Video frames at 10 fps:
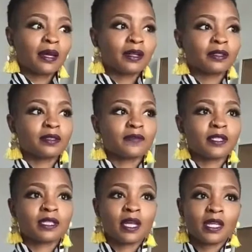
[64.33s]
her
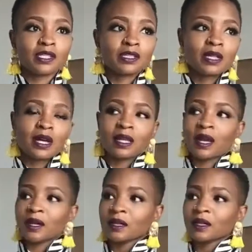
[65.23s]
sophistication, I
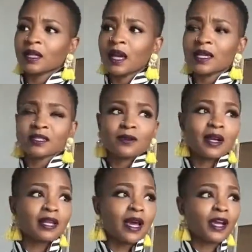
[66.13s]
like her class, or
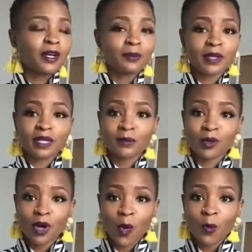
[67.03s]
I like her being
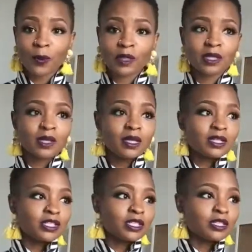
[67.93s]
more open.
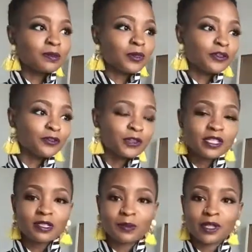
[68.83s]
She's more
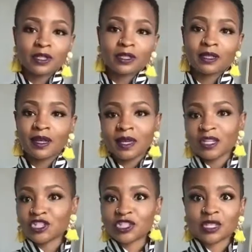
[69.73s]
free-spirited.
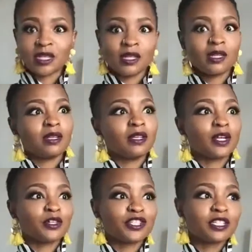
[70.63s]
She
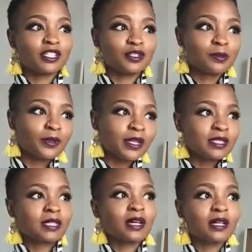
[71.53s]

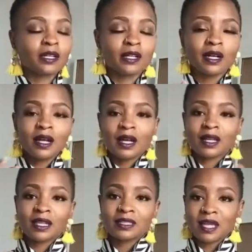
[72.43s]
exuberates color. A
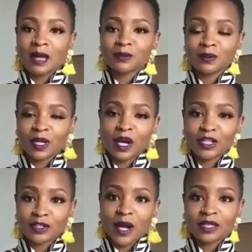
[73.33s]
lot of times we are
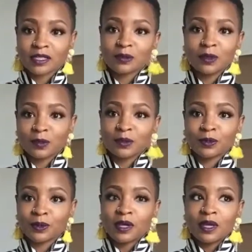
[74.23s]
attracted to
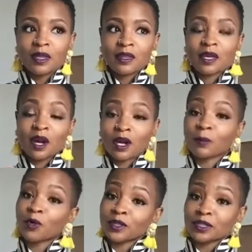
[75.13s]
people that are
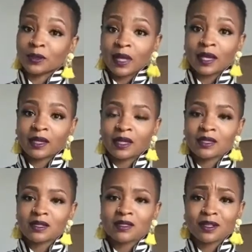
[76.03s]
more so like
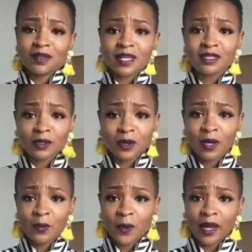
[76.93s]
us. So that's a
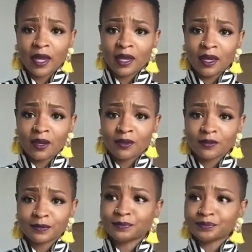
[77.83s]
great way of